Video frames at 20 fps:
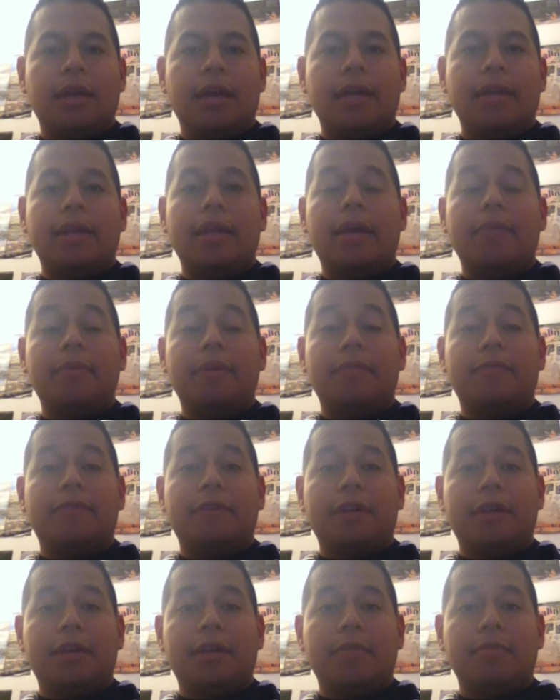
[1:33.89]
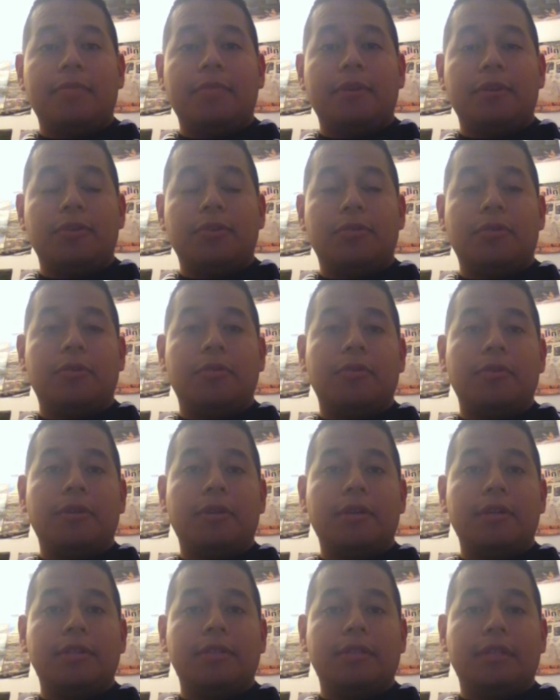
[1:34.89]
had it not been for him during
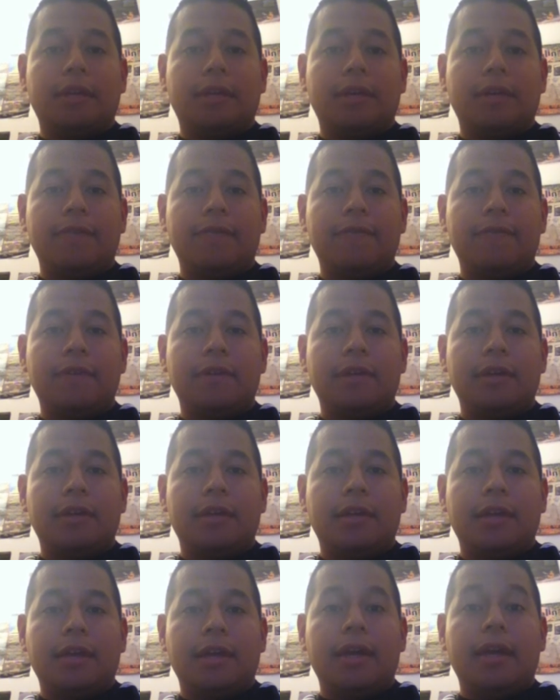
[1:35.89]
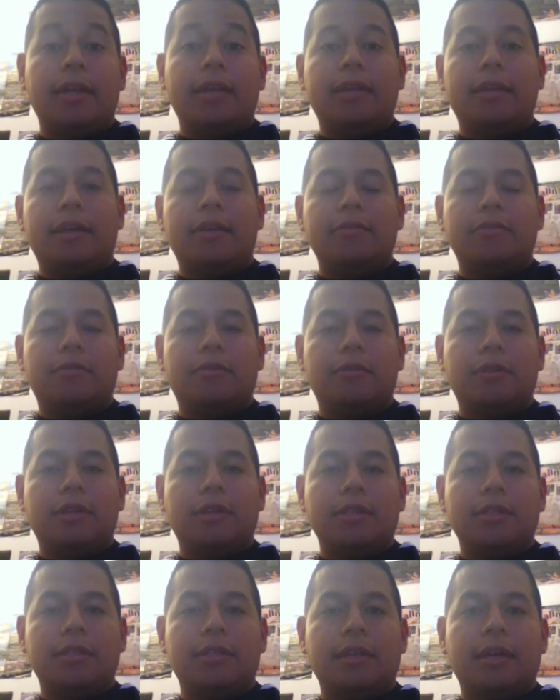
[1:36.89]
his life and now during
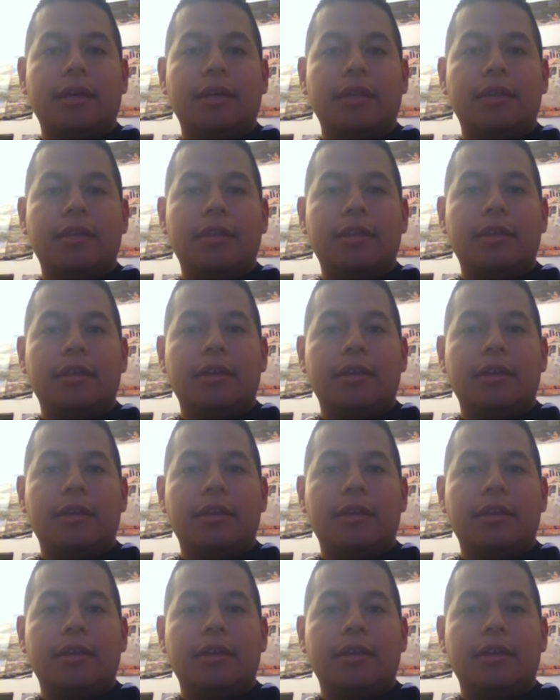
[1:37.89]
his death,